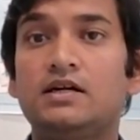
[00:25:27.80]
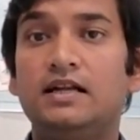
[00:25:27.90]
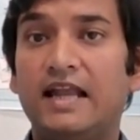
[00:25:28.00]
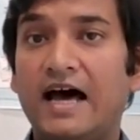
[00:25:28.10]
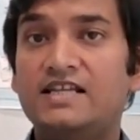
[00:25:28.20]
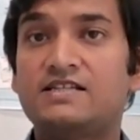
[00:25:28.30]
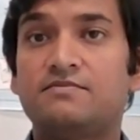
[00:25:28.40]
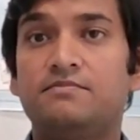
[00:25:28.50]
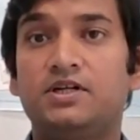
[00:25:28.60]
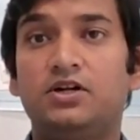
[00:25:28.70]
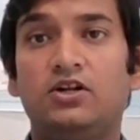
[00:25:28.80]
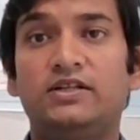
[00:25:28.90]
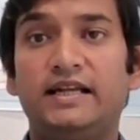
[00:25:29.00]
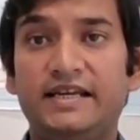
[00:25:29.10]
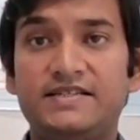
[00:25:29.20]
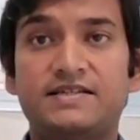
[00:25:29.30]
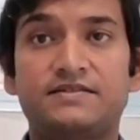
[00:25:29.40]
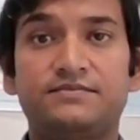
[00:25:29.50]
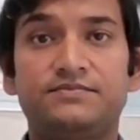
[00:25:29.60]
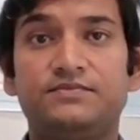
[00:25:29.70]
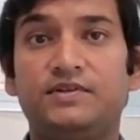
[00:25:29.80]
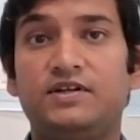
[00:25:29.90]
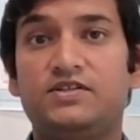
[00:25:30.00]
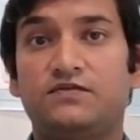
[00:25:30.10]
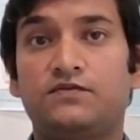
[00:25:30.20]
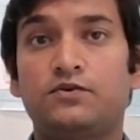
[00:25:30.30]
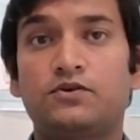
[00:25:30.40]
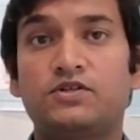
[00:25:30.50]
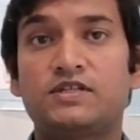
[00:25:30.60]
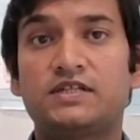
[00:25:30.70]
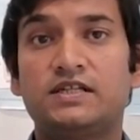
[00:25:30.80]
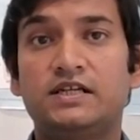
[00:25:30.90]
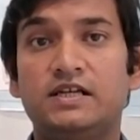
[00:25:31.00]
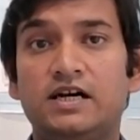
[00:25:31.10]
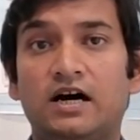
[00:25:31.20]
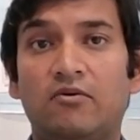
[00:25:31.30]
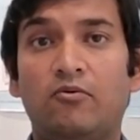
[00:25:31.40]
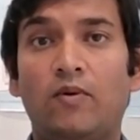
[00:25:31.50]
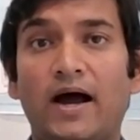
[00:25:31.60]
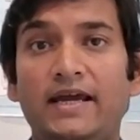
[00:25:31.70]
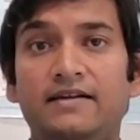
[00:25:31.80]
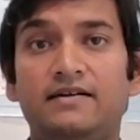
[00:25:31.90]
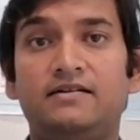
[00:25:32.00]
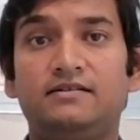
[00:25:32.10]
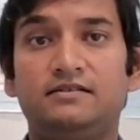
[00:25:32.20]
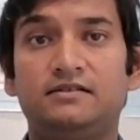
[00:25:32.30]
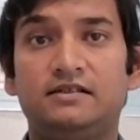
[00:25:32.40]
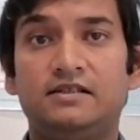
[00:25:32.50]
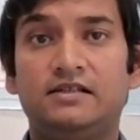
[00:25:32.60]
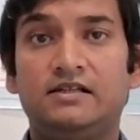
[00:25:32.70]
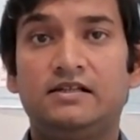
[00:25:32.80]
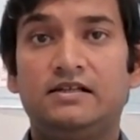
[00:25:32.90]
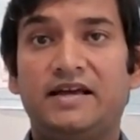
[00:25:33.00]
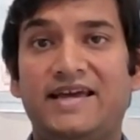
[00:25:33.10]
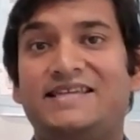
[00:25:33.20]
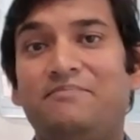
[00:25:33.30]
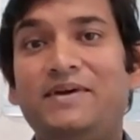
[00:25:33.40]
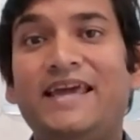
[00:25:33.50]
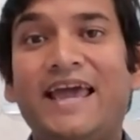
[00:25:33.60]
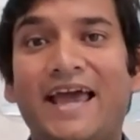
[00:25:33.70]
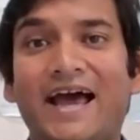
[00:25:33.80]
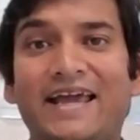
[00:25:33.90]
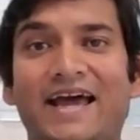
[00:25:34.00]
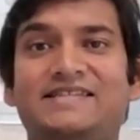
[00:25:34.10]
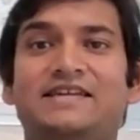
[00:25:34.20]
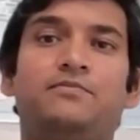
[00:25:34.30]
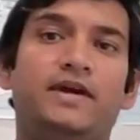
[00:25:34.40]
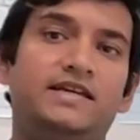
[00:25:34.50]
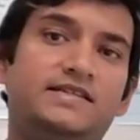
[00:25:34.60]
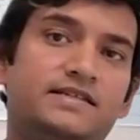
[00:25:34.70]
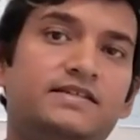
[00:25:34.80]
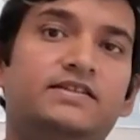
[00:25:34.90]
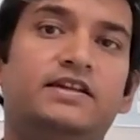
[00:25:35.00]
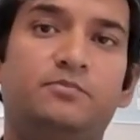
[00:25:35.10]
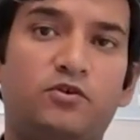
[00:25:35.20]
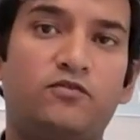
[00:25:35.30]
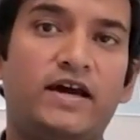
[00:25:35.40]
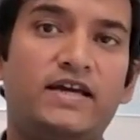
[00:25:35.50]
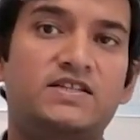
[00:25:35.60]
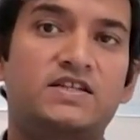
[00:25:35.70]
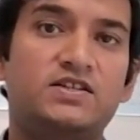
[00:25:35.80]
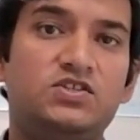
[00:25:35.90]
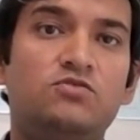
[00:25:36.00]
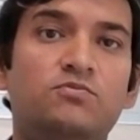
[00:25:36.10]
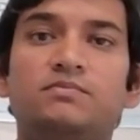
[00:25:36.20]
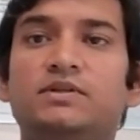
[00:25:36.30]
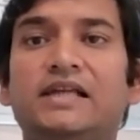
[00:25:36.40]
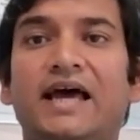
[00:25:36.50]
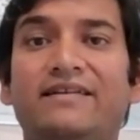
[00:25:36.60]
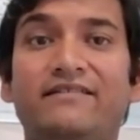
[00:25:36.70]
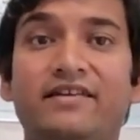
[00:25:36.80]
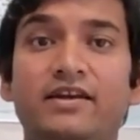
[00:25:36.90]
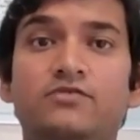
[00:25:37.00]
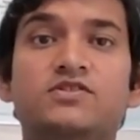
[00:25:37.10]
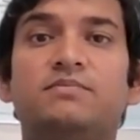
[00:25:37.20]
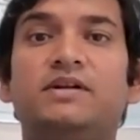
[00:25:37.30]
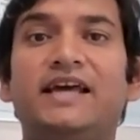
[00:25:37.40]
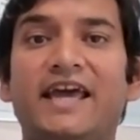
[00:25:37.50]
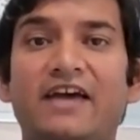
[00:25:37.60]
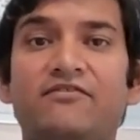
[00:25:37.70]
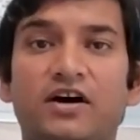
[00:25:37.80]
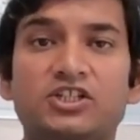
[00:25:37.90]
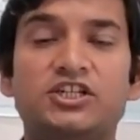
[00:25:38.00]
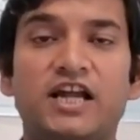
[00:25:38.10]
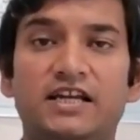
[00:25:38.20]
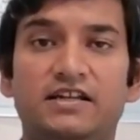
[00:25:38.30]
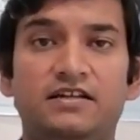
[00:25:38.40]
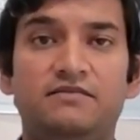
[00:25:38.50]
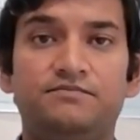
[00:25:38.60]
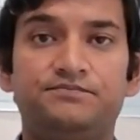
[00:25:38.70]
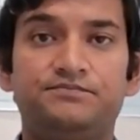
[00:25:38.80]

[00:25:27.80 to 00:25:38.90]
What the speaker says: Last but not the least, there is of course a wider SAP AI asset base that provides consumable and reusable AI functionality.